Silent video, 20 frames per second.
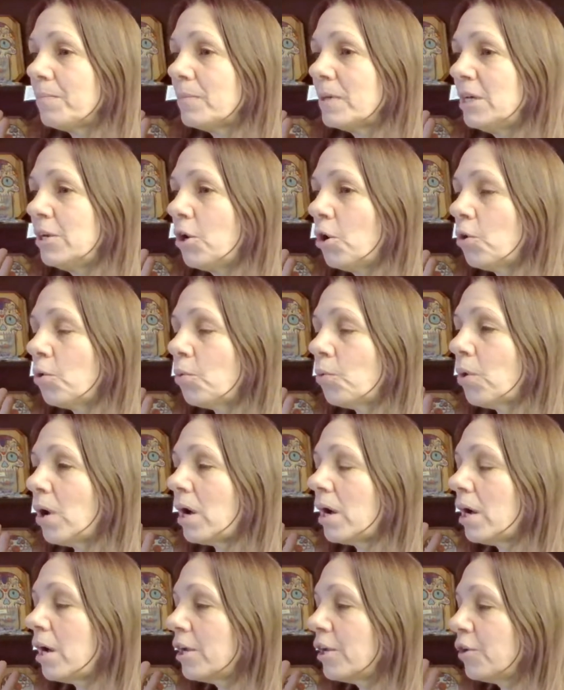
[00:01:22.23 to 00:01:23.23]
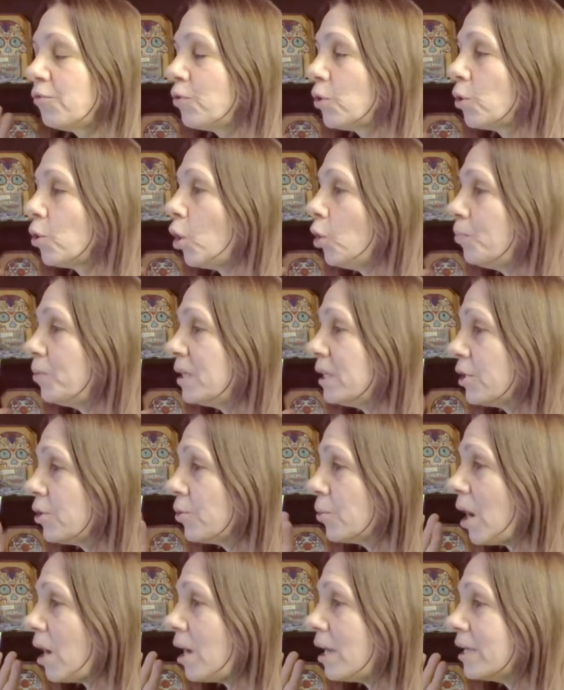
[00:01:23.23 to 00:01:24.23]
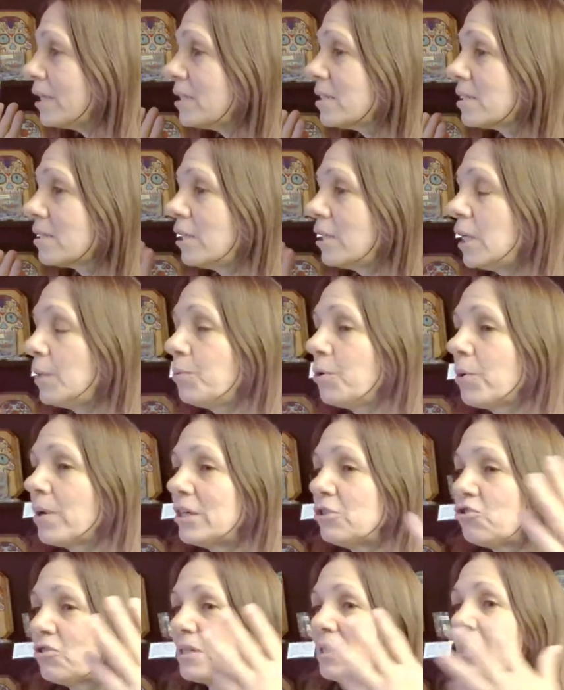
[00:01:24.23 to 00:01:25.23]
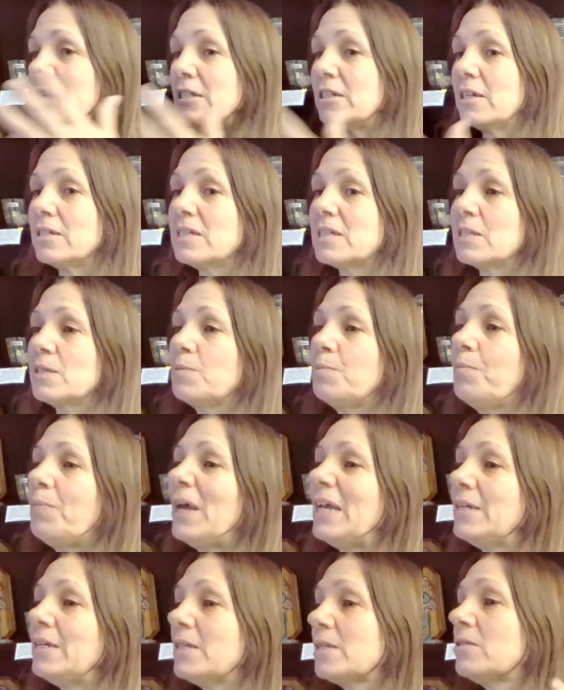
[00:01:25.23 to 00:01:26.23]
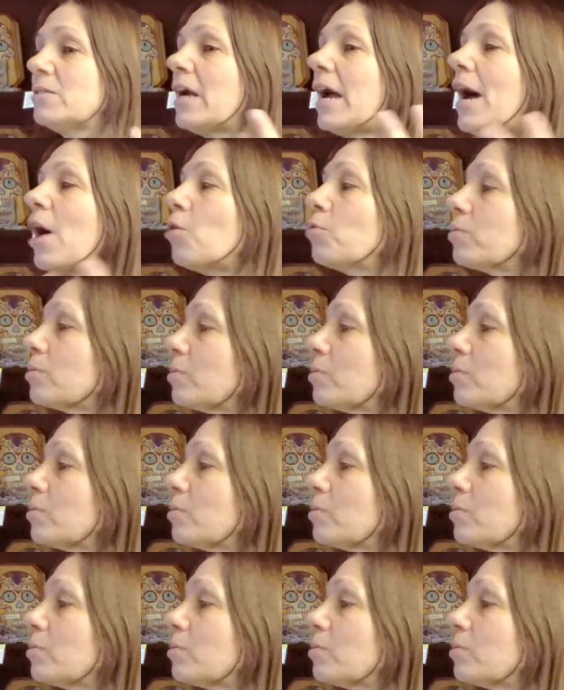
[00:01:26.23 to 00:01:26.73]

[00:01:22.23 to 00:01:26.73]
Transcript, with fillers: you know, uh, if you're opening your eyes, keep your eyes just kind of spaced out